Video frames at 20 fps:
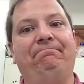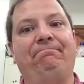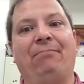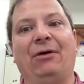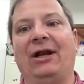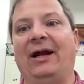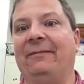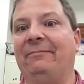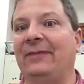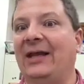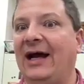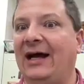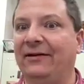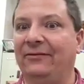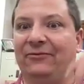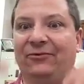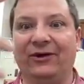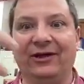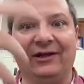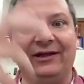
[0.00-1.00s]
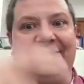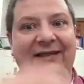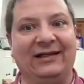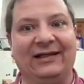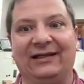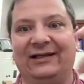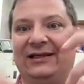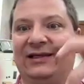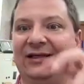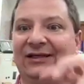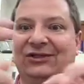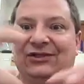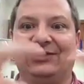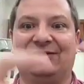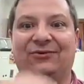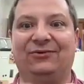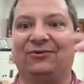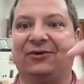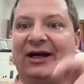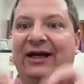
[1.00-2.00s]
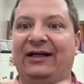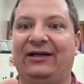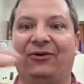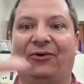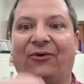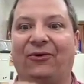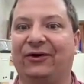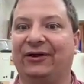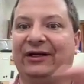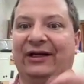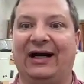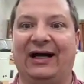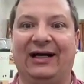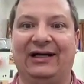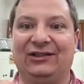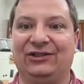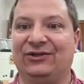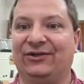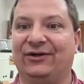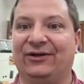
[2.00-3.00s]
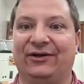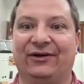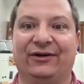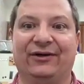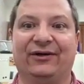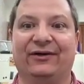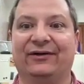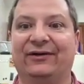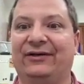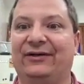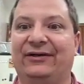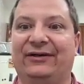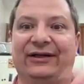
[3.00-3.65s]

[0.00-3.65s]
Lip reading: But I'm not really this great organizer,